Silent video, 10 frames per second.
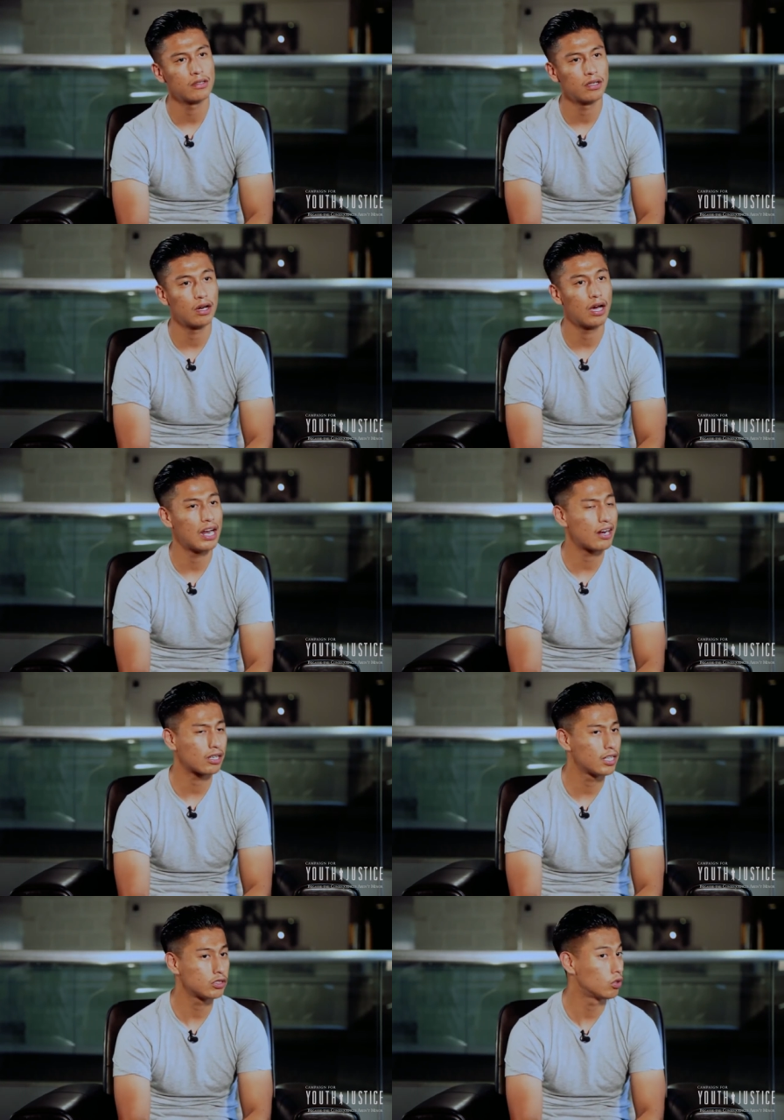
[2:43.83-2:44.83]
Uh, a lot of
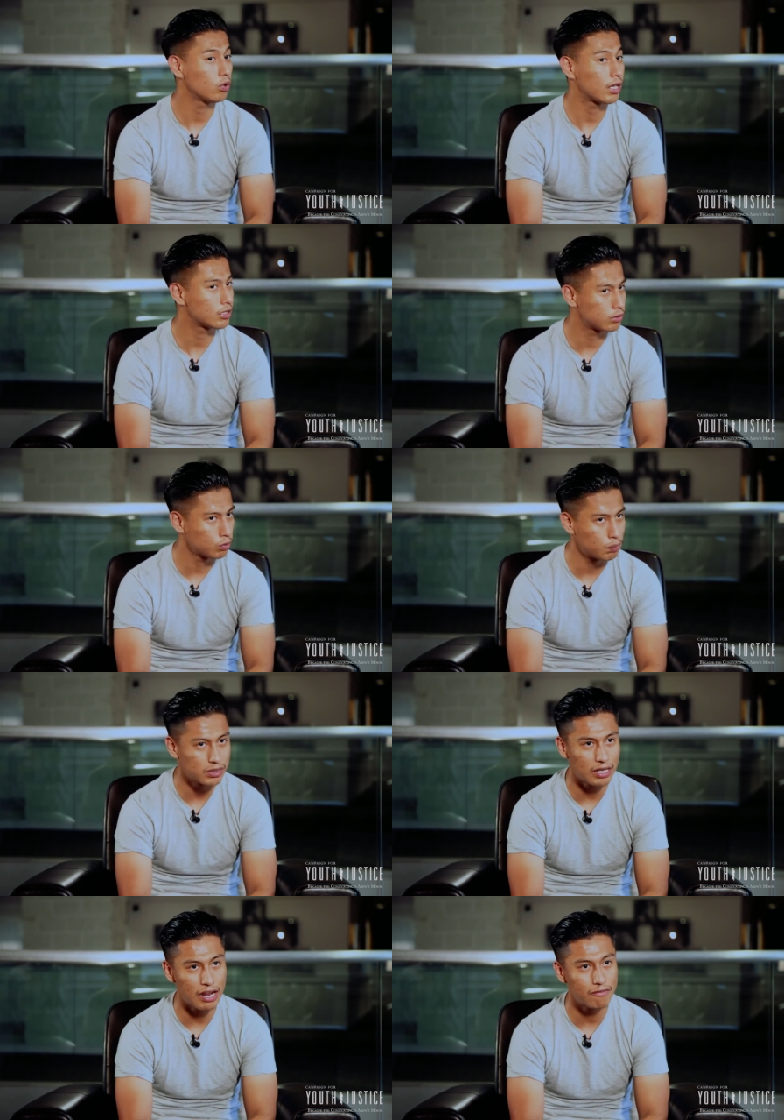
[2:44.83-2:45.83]
kids don't get to
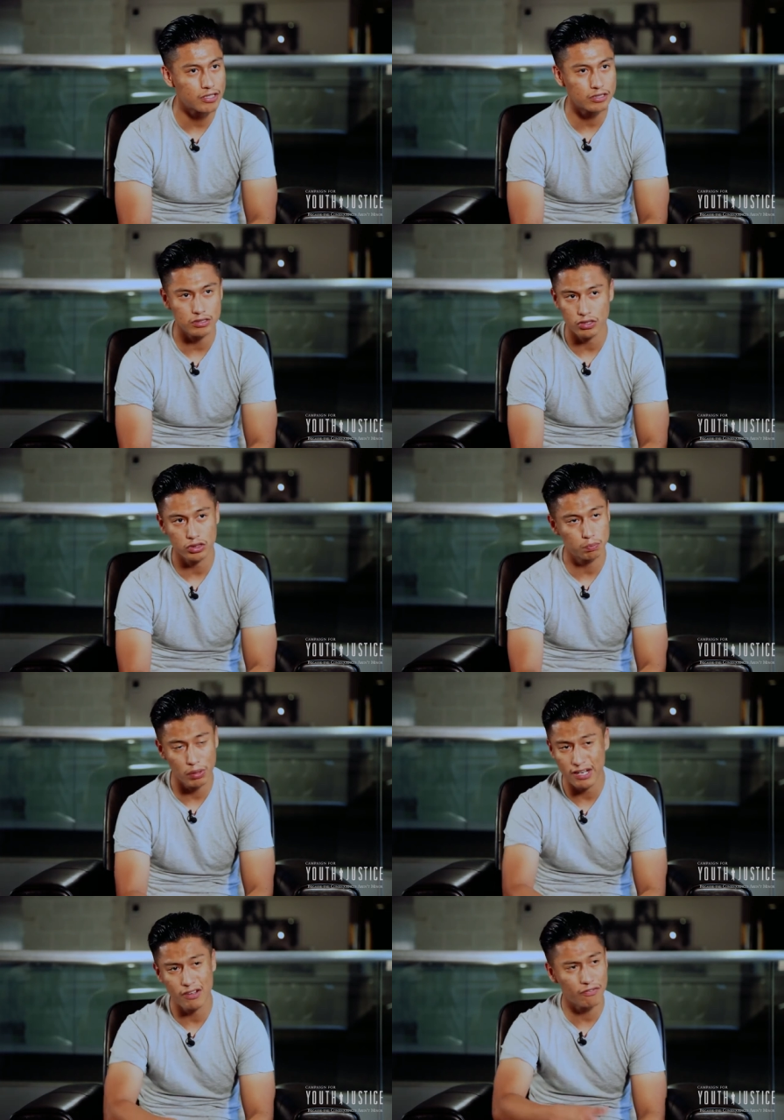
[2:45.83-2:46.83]
beat that life sentence. There's
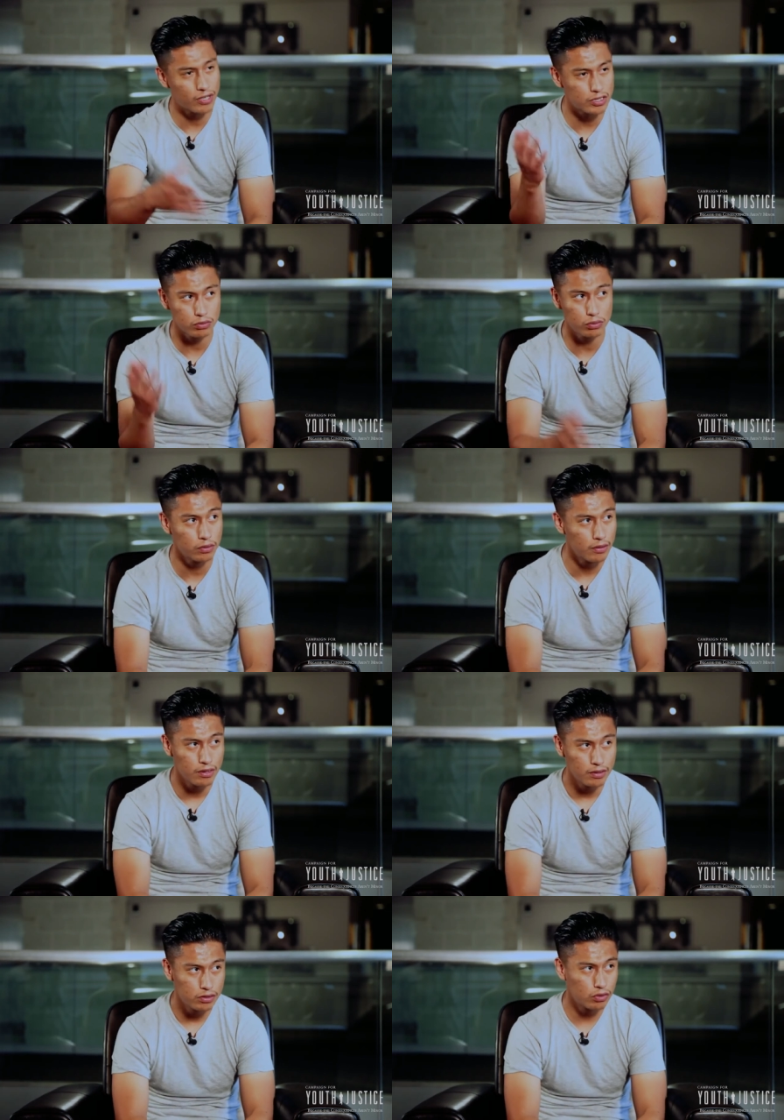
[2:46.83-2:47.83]
plenty of kids who,
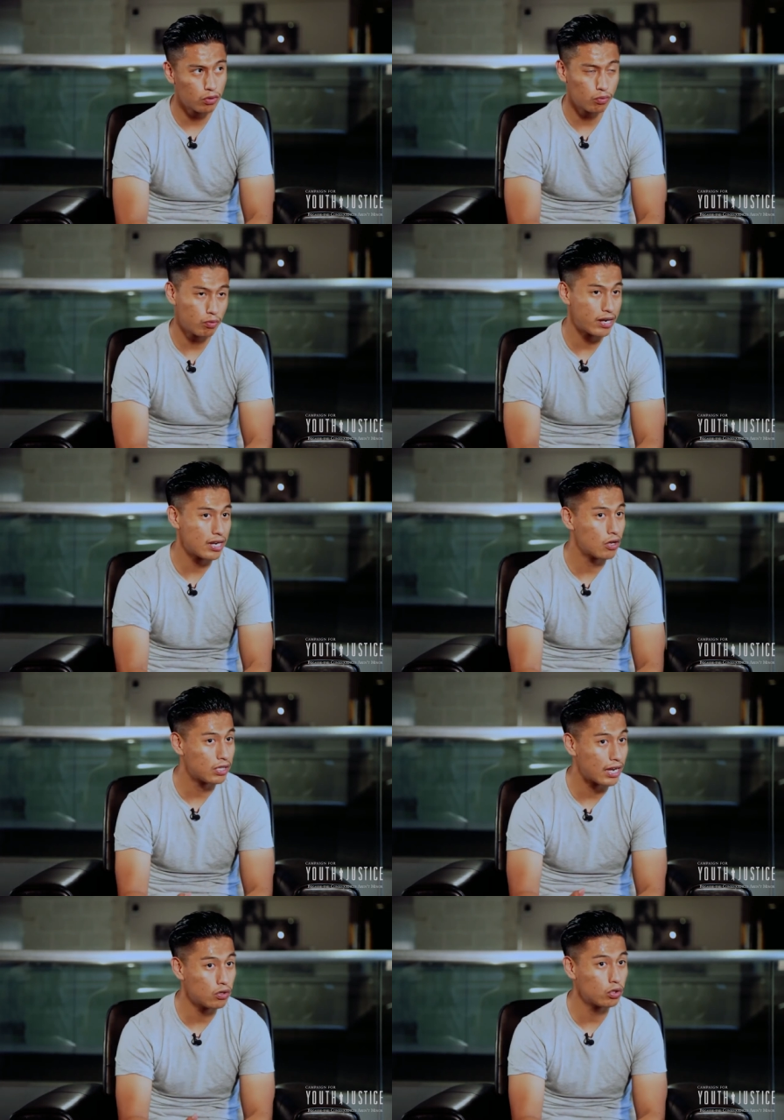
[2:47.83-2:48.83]
you know, right now that
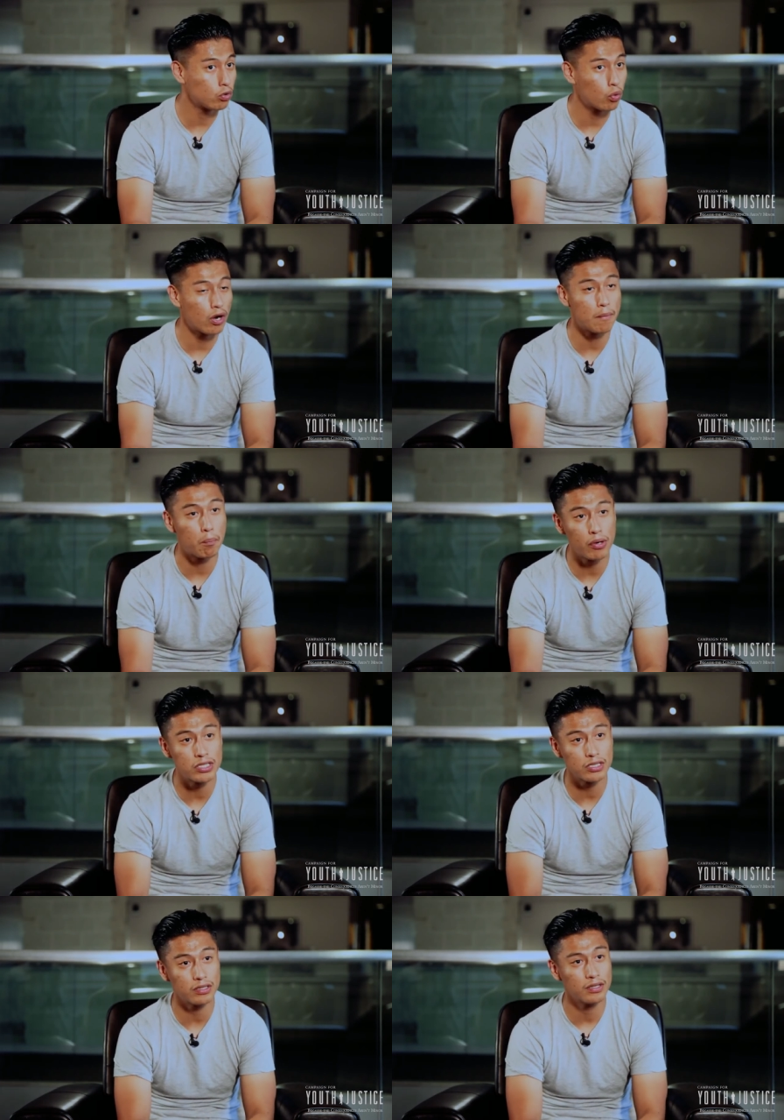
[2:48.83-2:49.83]
I know who are in
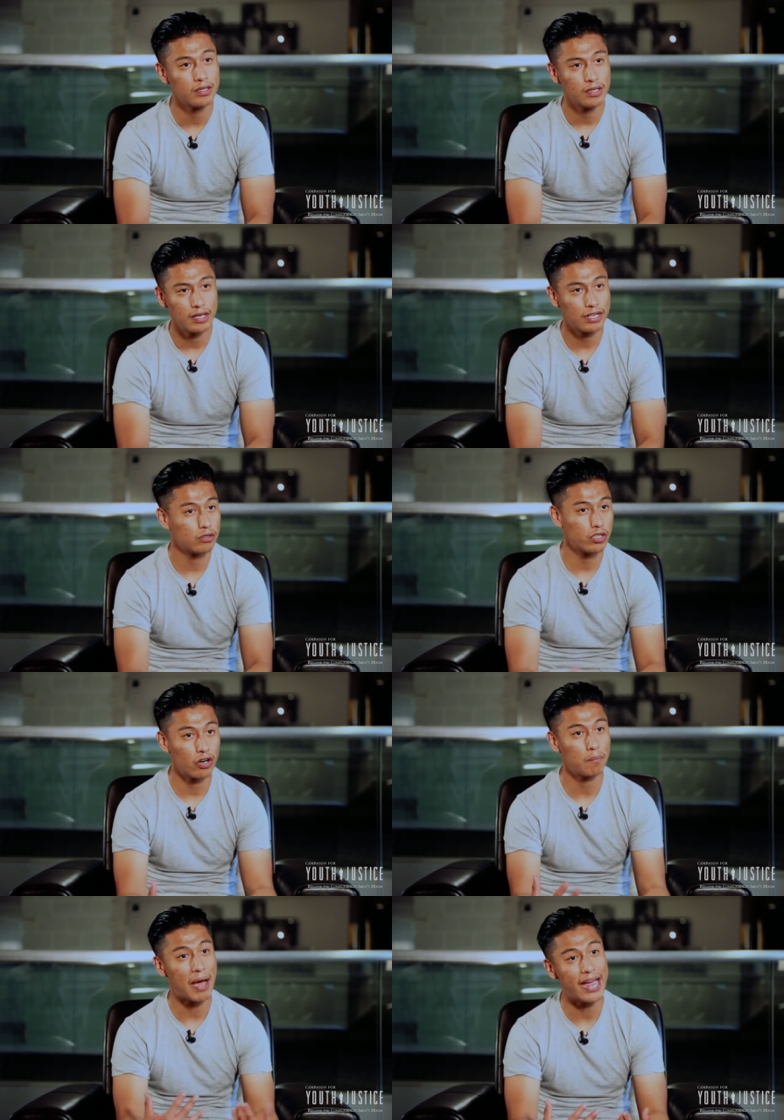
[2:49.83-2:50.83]
prison and
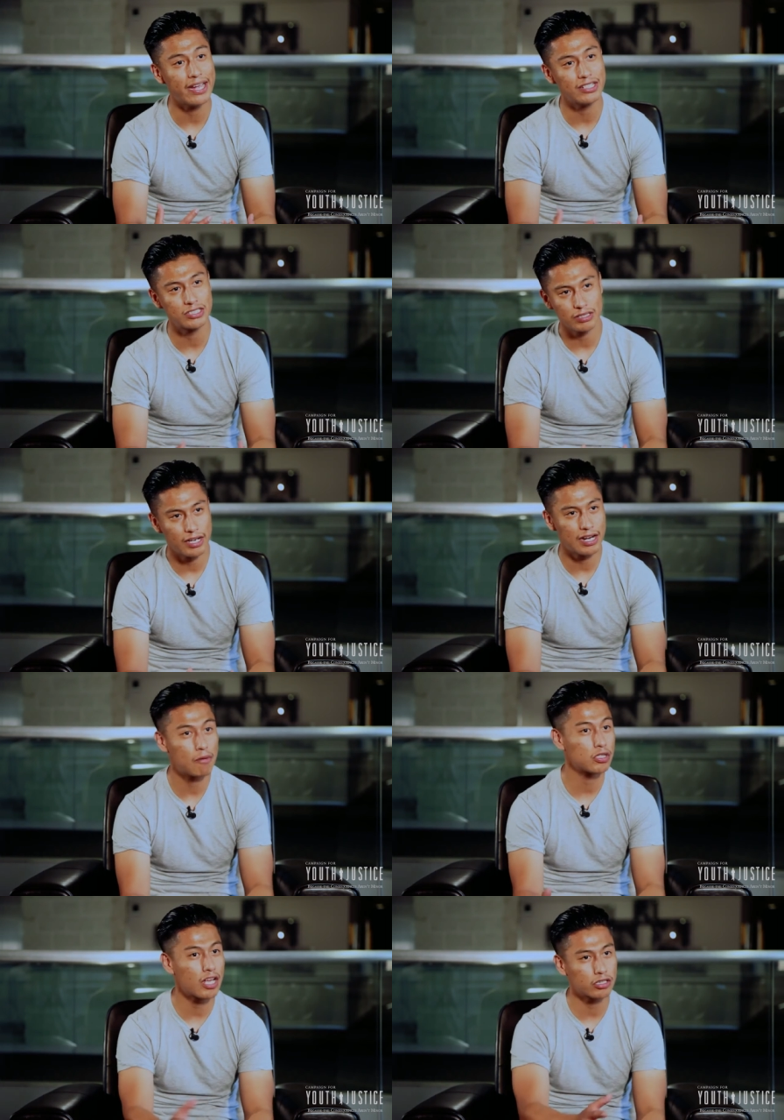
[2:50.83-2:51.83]
they're my age, and I
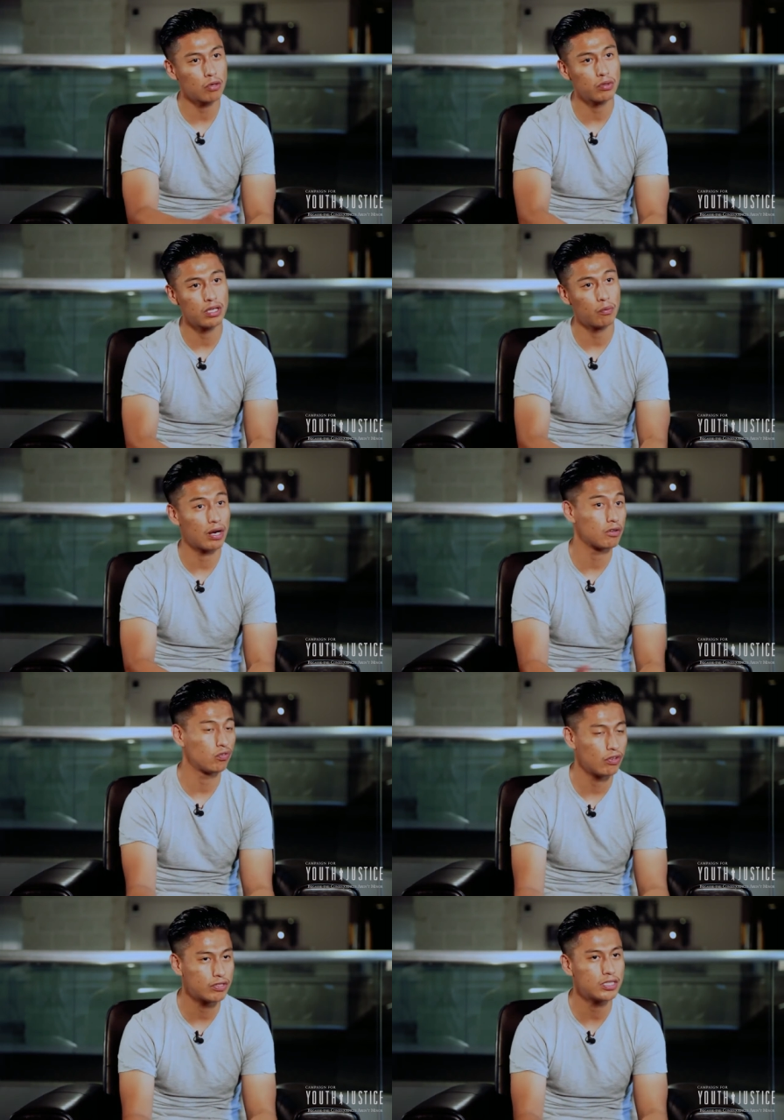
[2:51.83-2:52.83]
was locked up with them when I was
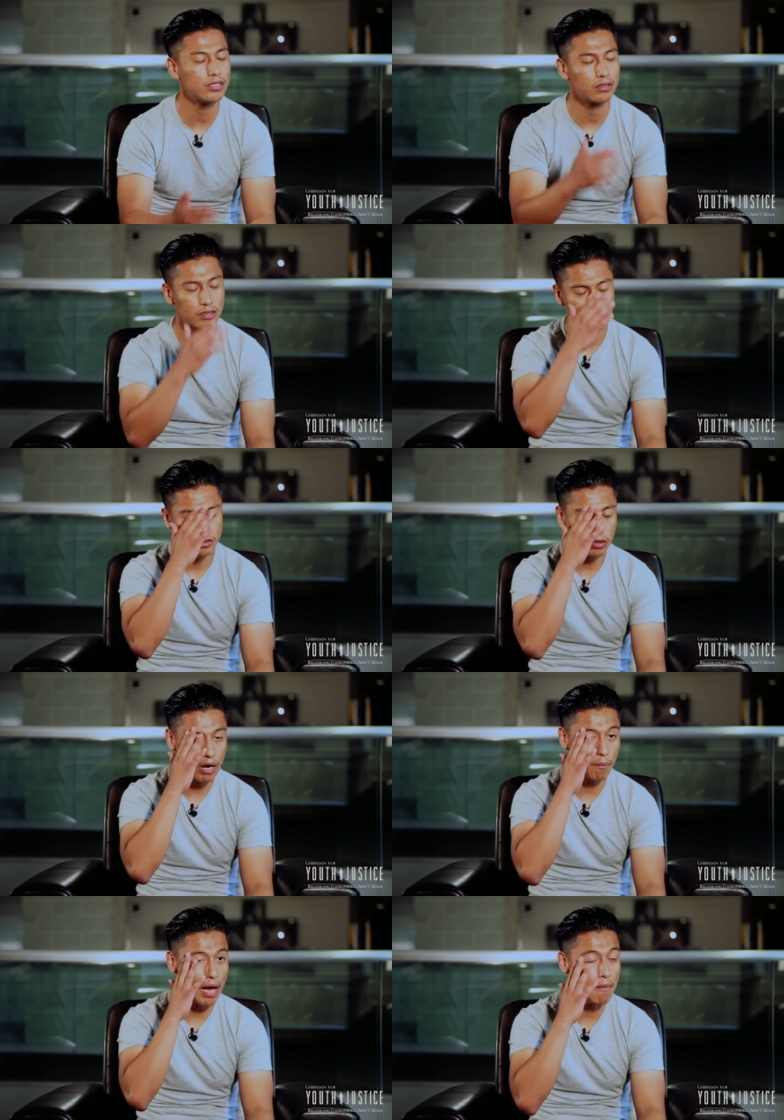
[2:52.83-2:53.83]
15. So
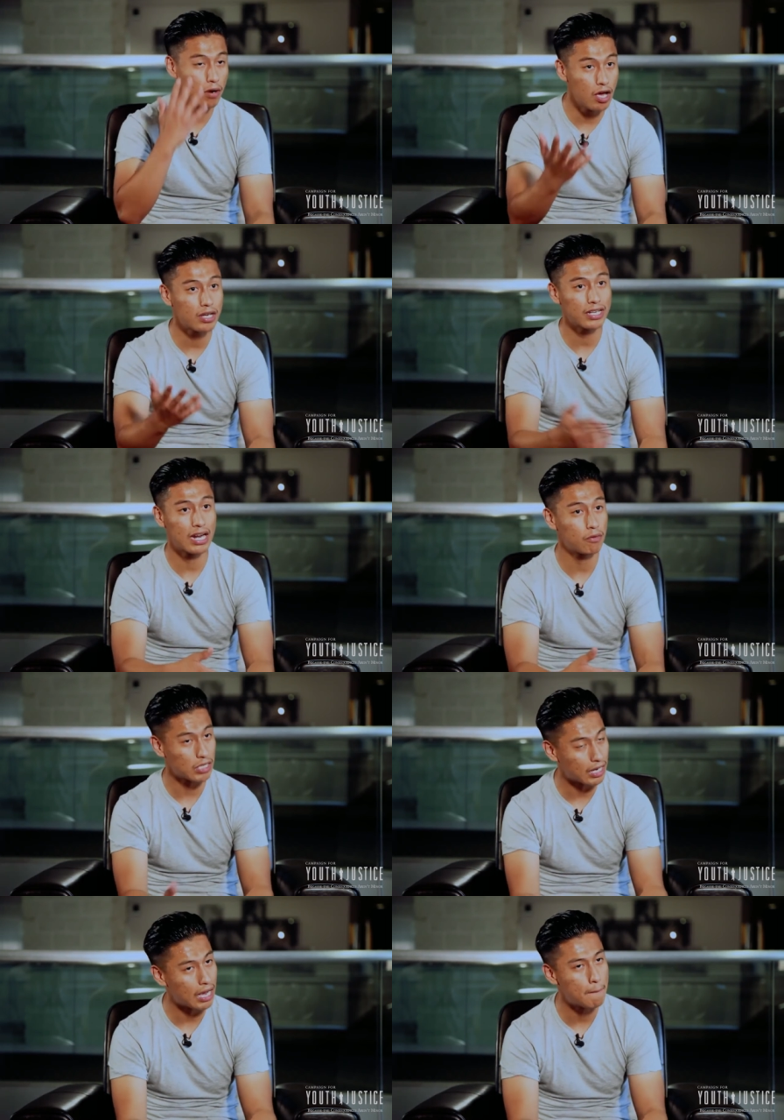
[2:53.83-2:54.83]
I, am lucky and I, was,
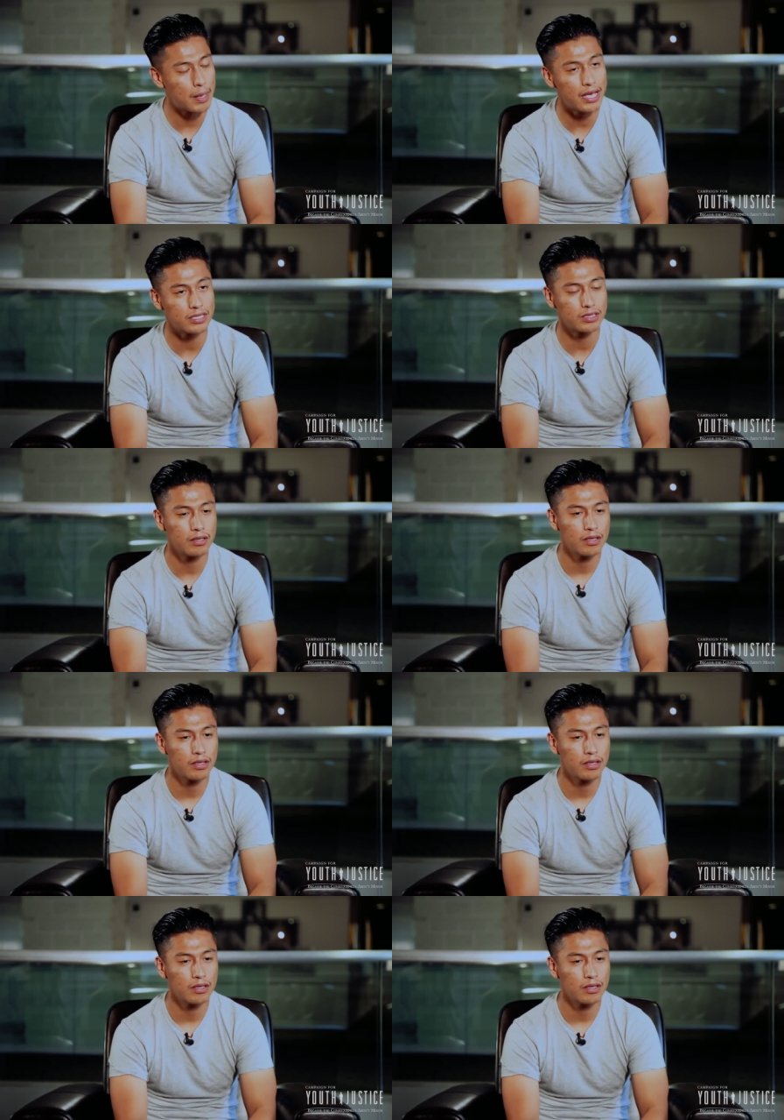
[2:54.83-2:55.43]
I got blessed.